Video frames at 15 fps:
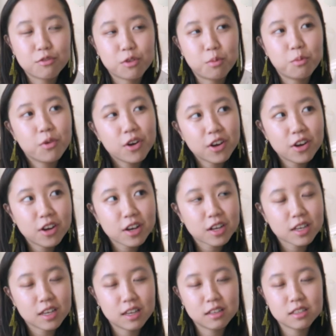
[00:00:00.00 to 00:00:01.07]
from
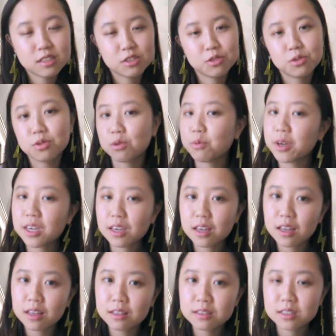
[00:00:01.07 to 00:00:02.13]
work to the
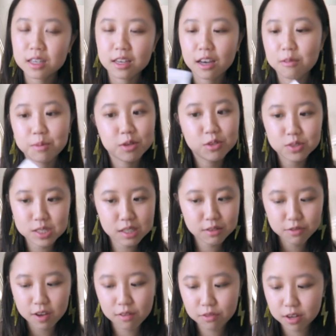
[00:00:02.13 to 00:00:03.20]
weekends. Like I've been using
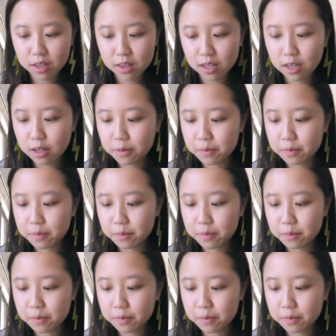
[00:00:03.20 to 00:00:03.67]
it for everything.